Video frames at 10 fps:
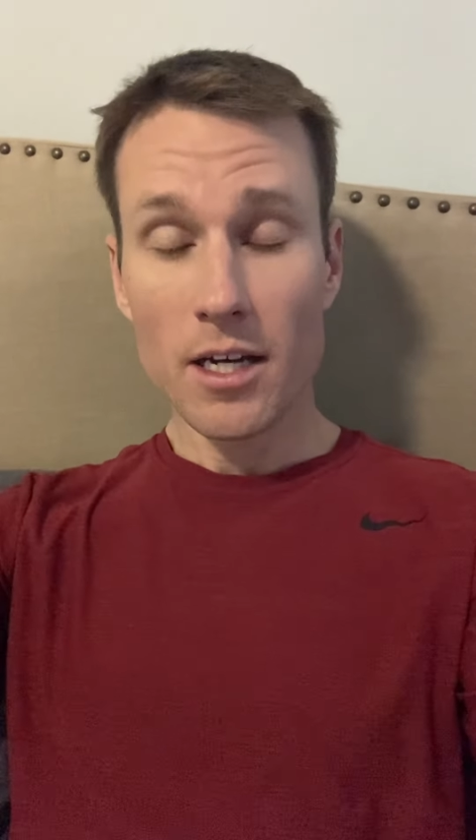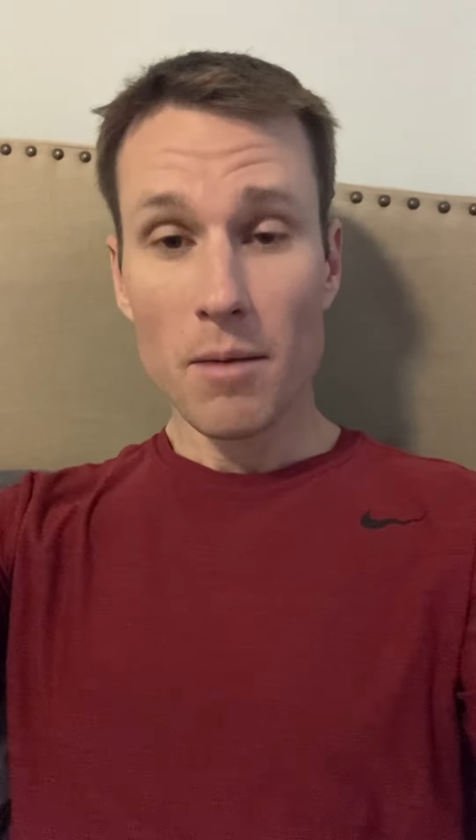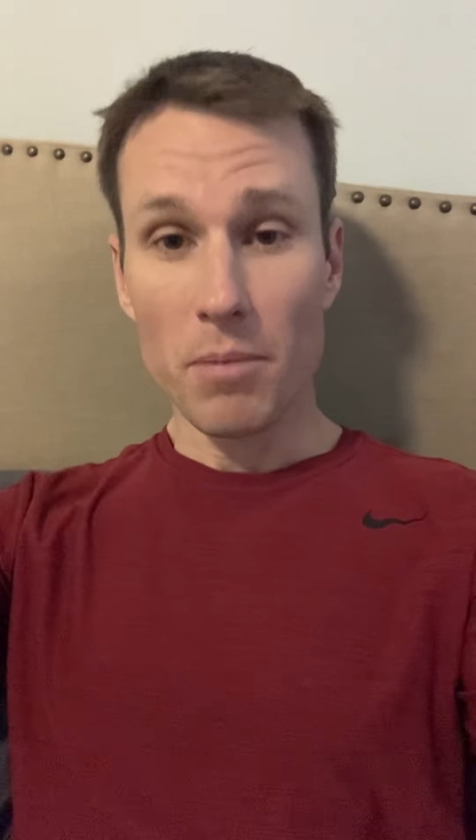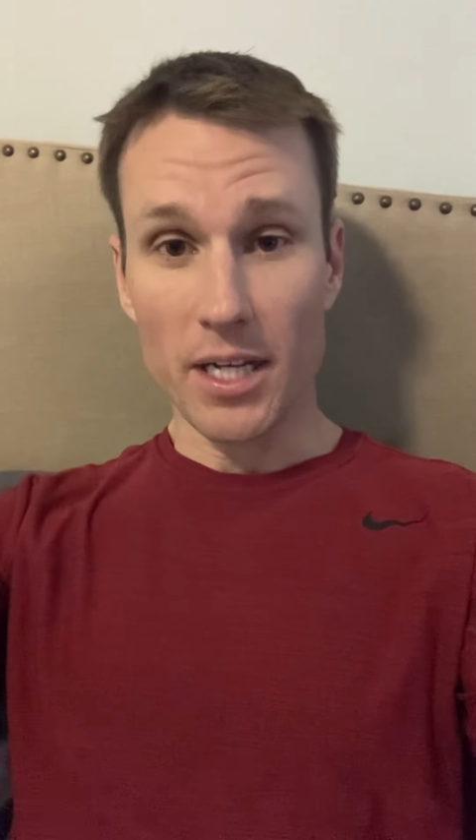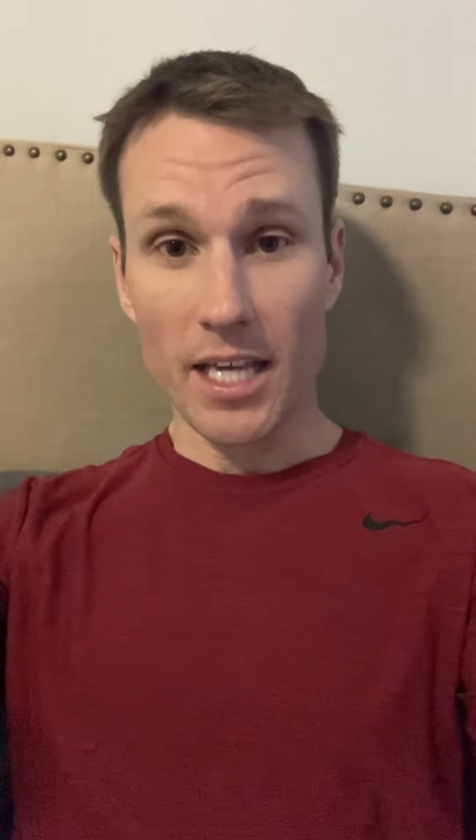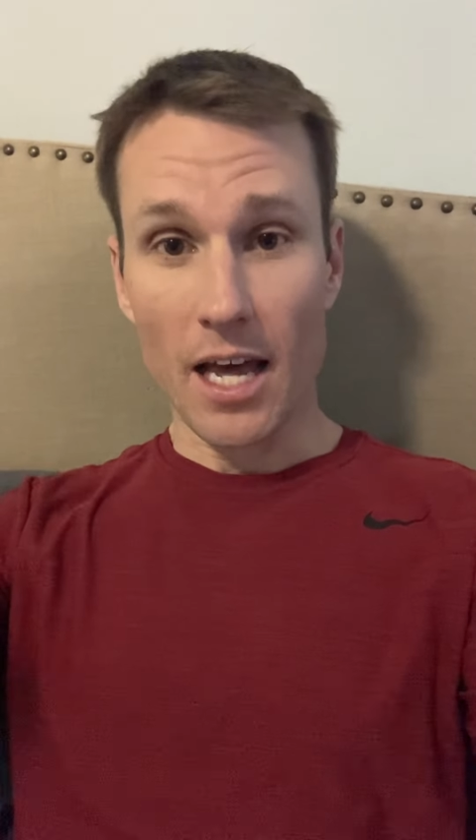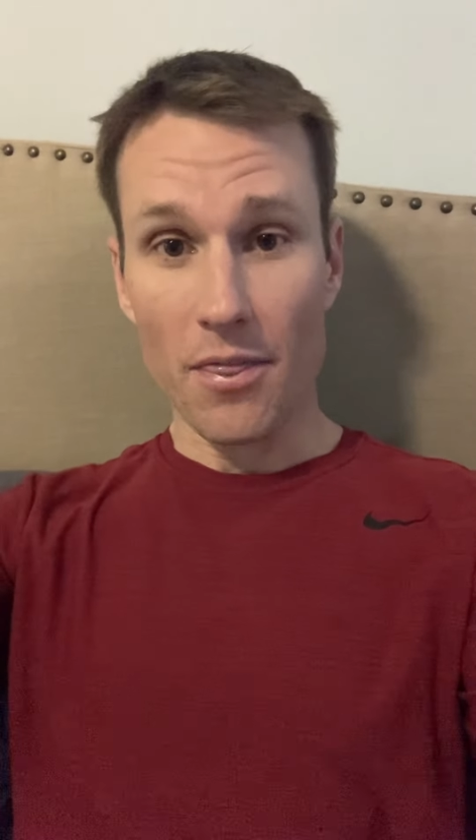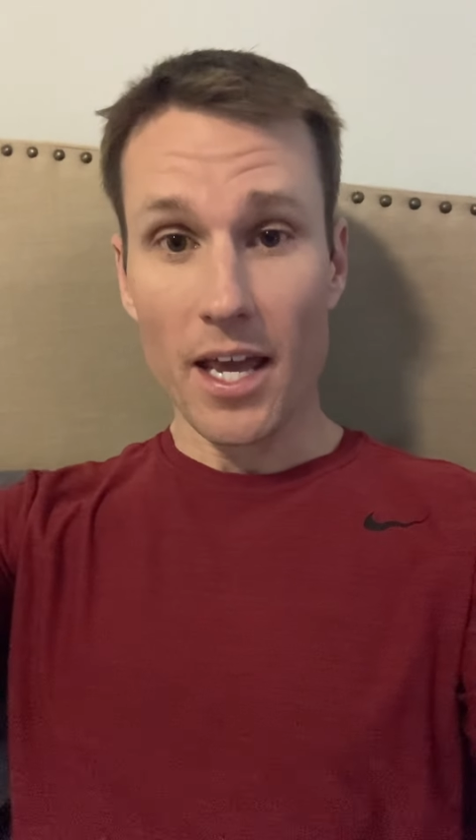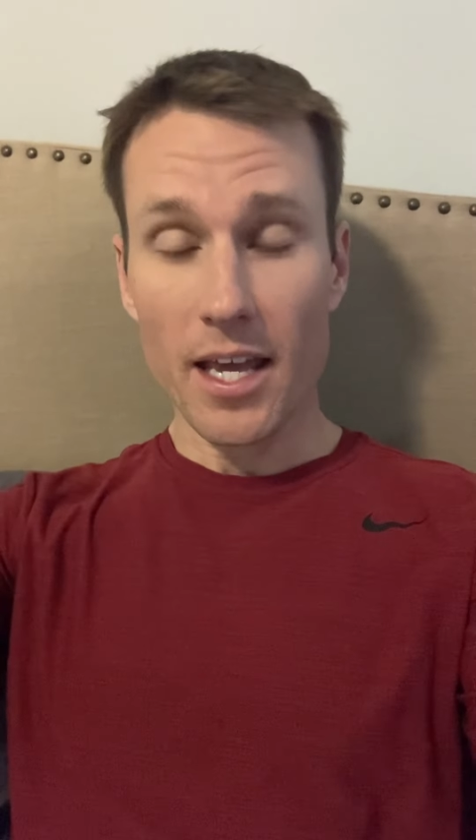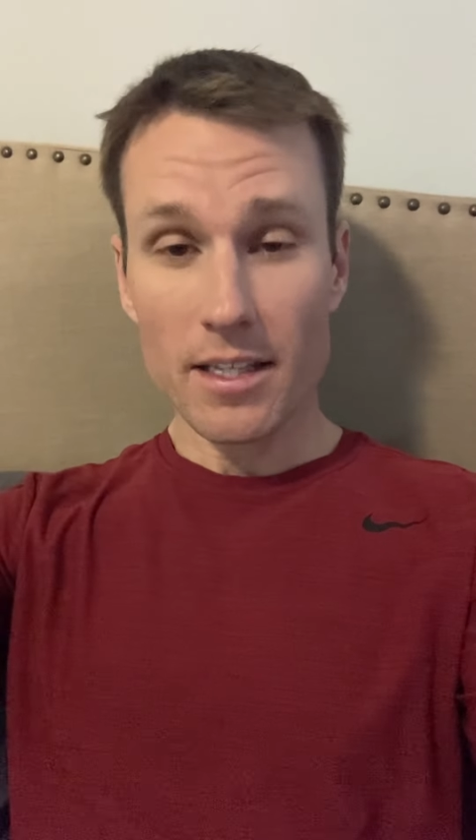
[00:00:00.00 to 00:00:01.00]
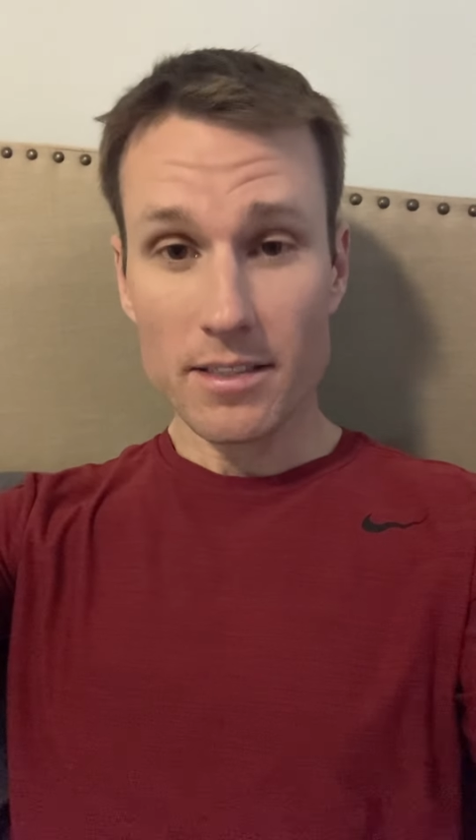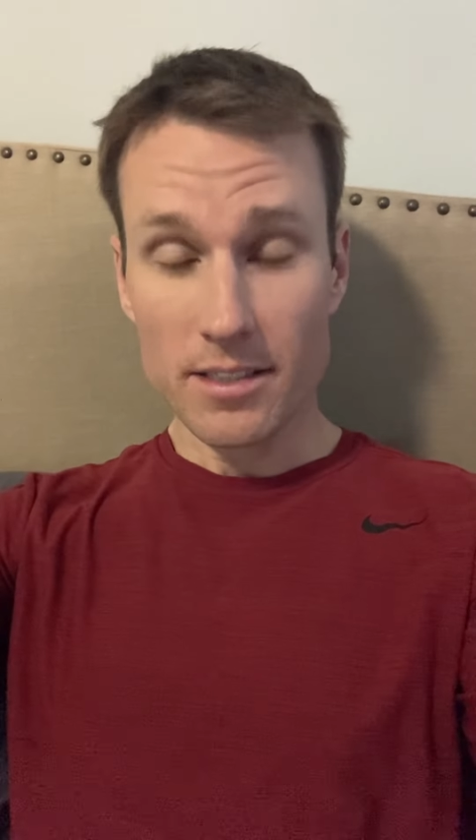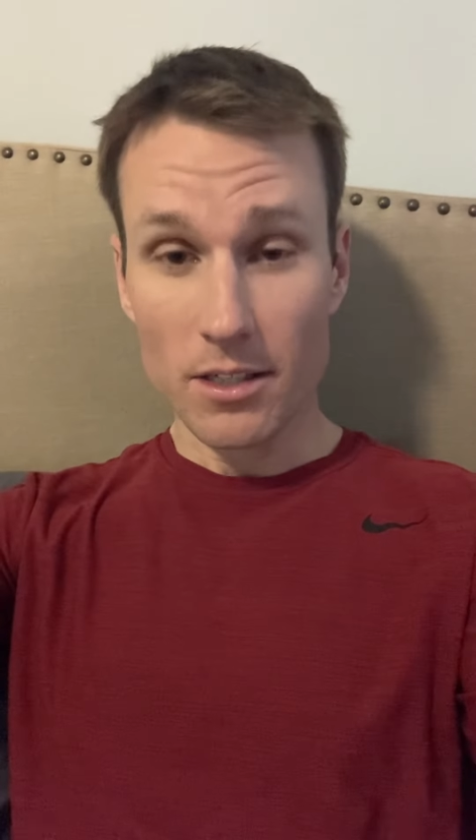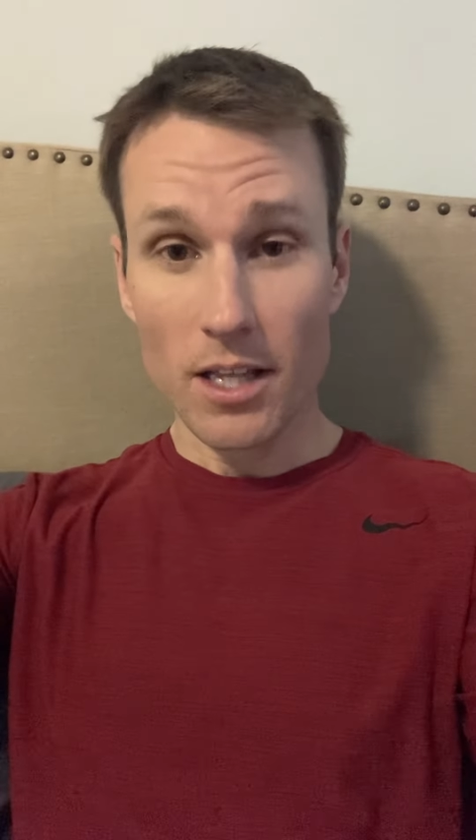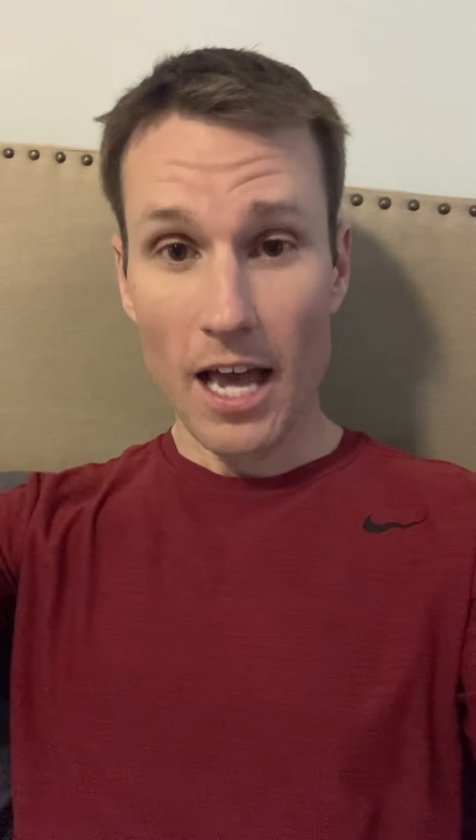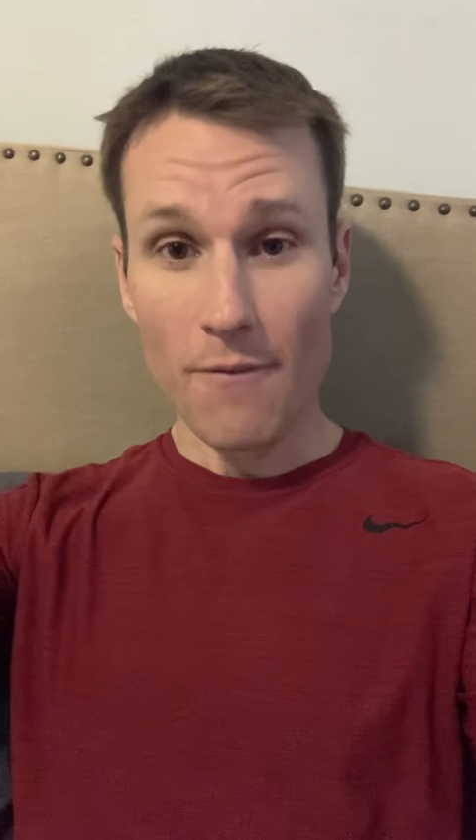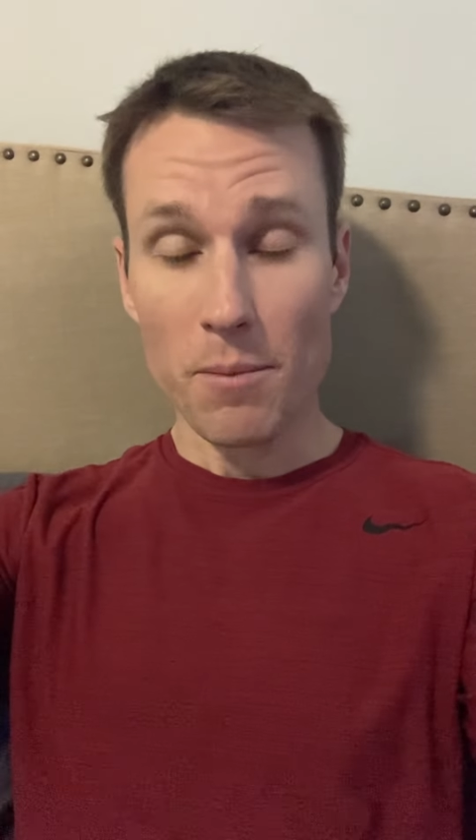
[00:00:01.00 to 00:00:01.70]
But again, they still have